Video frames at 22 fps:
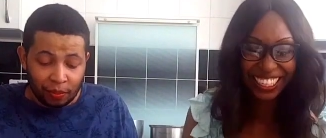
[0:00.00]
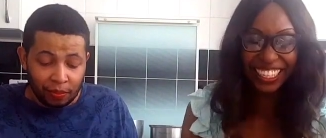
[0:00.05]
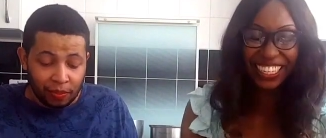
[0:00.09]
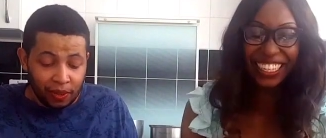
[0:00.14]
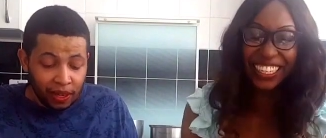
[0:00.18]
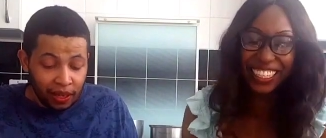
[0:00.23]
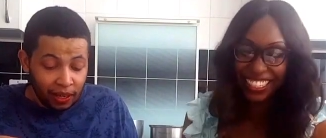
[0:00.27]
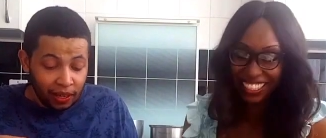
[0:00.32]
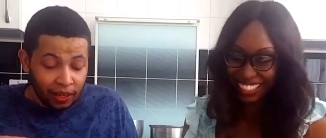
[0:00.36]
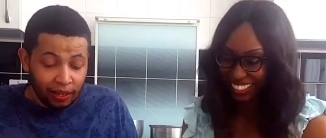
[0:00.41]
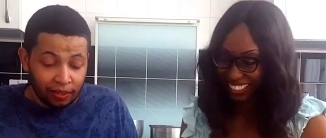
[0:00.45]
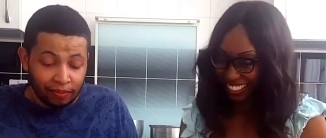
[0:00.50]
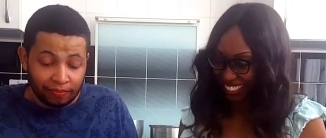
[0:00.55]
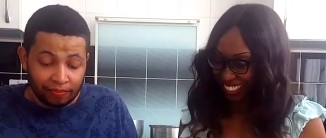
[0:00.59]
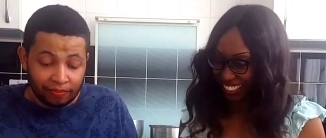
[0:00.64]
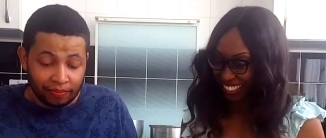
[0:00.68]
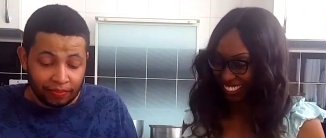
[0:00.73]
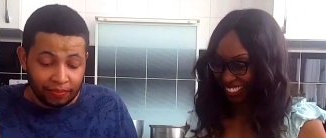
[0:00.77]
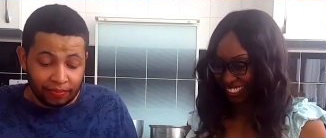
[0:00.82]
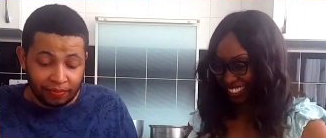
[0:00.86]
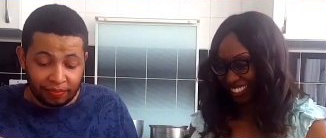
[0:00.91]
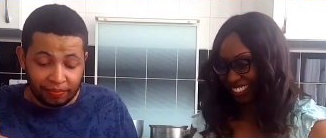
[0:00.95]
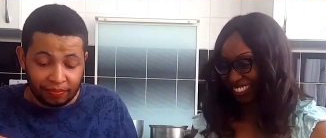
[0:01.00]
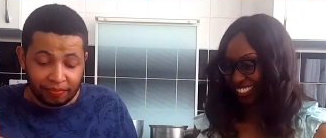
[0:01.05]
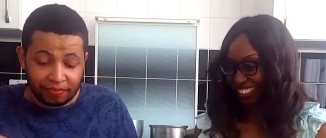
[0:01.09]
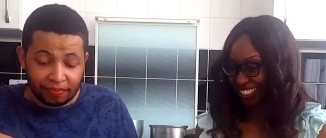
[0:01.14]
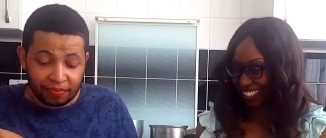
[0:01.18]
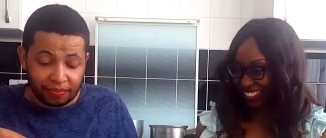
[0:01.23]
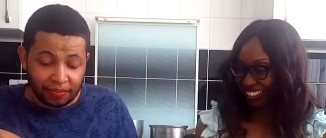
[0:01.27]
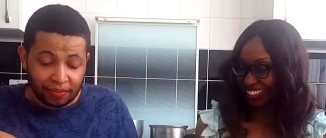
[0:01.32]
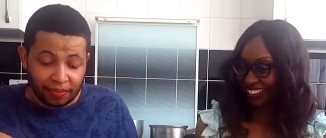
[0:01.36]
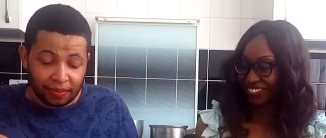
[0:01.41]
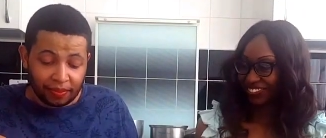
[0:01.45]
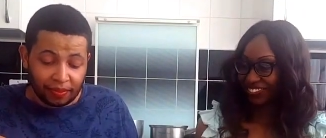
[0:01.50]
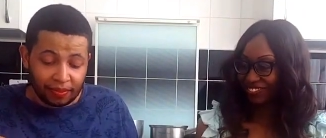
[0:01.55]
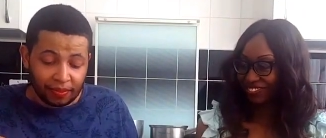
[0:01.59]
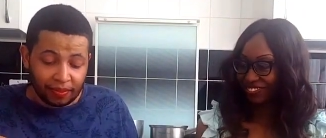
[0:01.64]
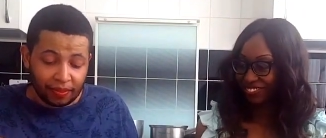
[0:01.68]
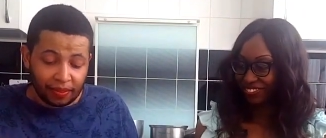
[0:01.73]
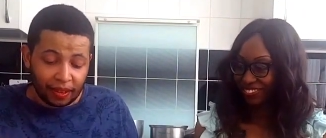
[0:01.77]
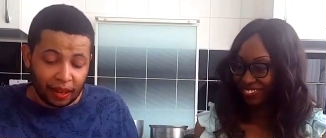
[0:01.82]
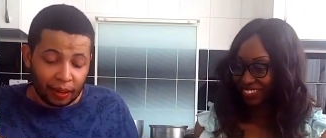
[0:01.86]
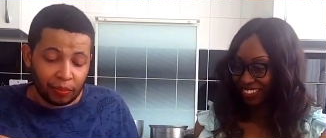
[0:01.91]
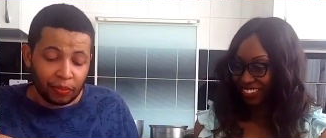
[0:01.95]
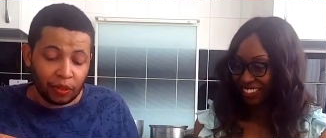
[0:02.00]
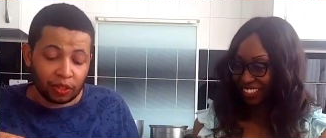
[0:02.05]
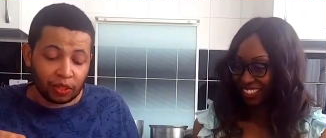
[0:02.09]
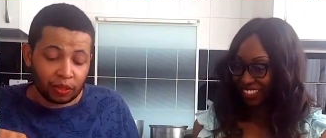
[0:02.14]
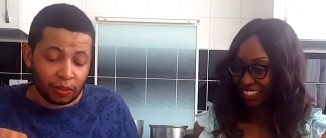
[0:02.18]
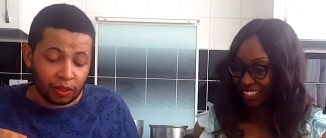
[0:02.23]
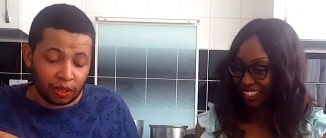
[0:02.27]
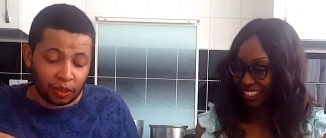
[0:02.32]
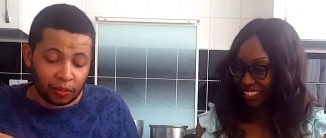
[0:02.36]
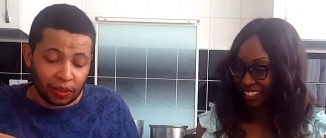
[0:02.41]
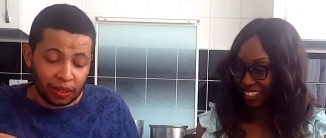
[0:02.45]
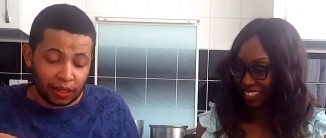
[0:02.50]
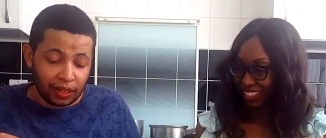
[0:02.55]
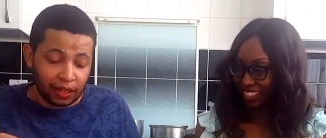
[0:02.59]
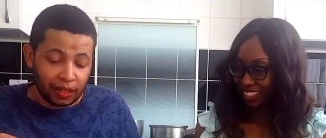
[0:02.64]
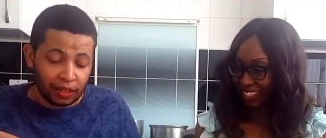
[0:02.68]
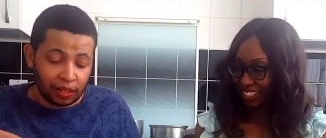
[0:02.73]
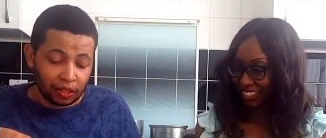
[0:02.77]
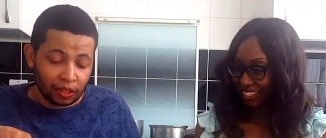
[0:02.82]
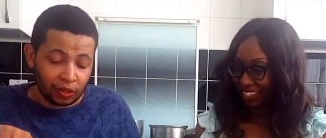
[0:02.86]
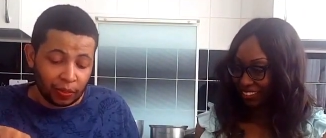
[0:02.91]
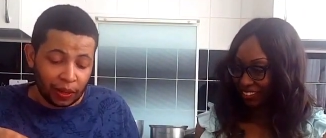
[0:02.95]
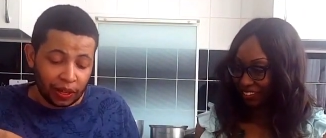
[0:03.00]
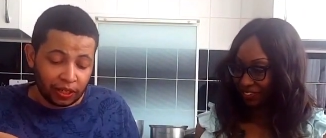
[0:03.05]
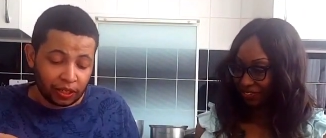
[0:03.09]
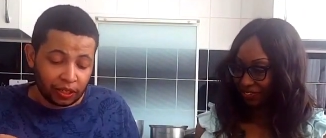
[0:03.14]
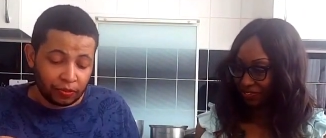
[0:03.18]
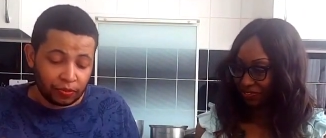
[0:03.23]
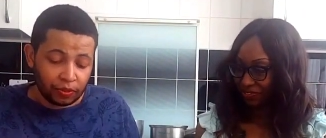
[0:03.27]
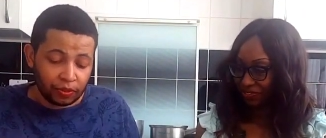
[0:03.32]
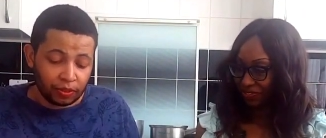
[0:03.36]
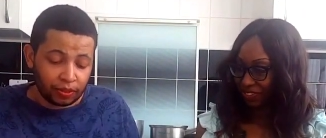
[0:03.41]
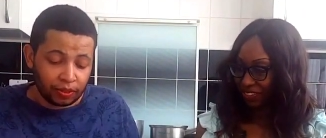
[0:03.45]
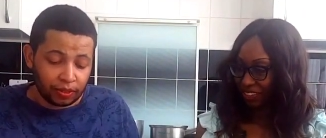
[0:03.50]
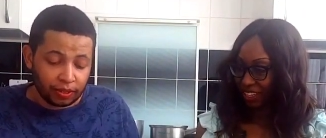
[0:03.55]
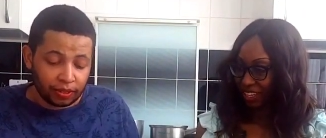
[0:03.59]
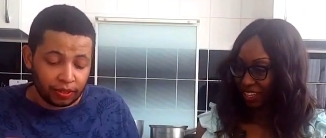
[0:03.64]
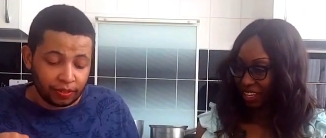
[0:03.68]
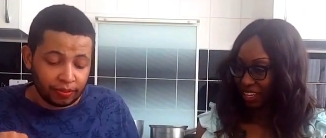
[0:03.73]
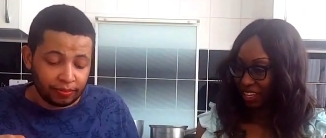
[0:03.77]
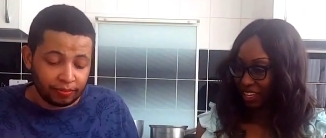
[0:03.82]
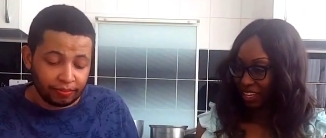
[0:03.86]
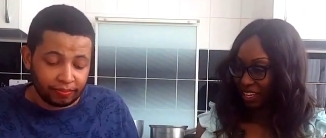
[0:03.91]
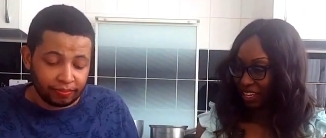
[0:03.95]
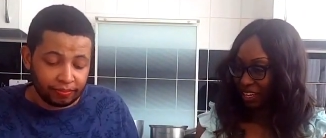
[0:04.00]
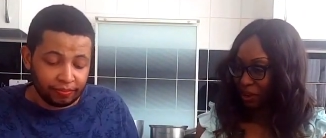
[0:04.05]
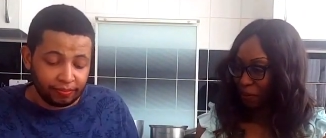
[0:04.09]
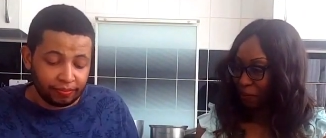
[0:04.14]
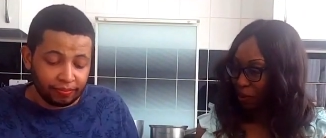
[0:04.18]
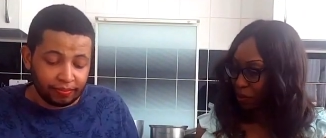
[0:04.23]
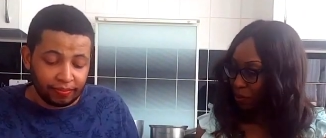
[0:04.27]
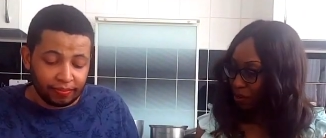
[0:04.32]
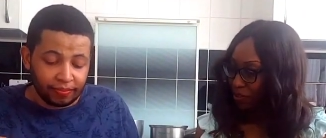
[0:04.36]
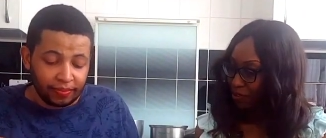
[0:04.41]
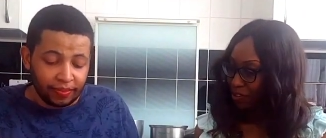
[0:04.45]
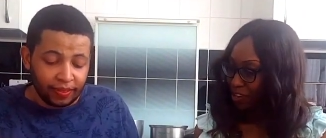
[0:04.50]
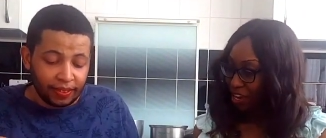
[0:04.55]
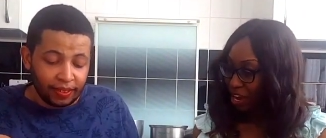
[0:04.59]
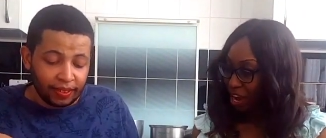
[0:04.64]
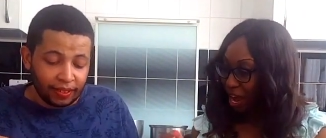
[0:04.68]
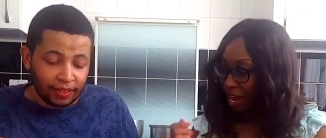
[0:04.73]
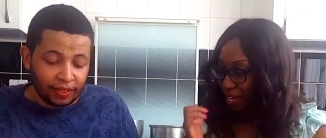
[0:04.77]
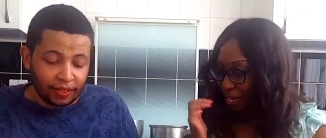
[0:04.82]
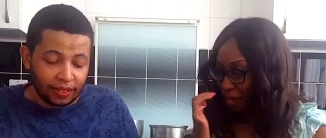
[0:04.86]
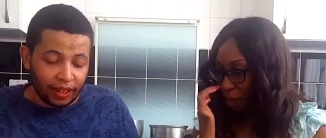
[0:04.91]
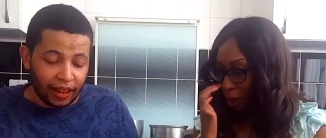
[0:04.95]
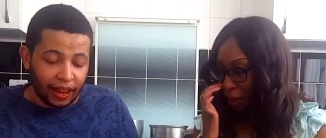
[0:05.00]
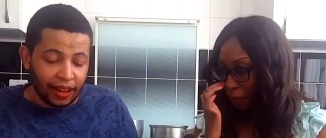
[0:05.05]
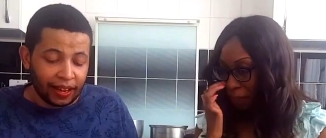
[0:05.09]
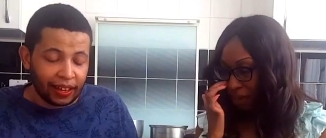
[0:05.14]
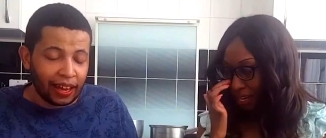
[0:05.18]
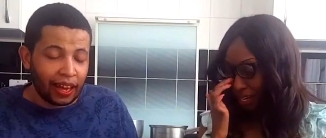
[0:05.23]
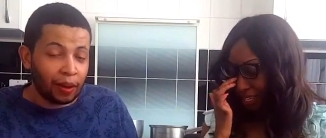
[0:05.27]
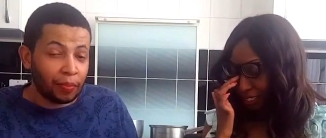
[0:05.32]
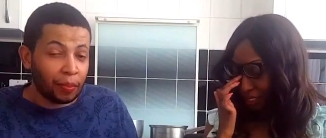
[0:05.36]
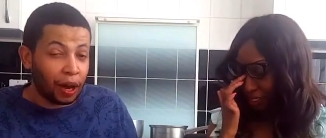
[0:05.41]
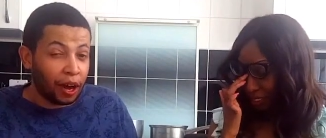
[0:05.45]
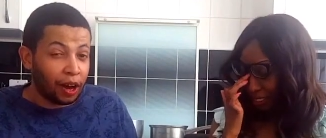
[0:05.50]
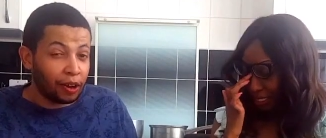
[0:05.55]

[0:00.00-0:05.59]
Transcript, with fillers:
Speaker 1: for me, I'm not supposed to be eating spicy foods.
Speaker 2: But if you're cutting it off, I came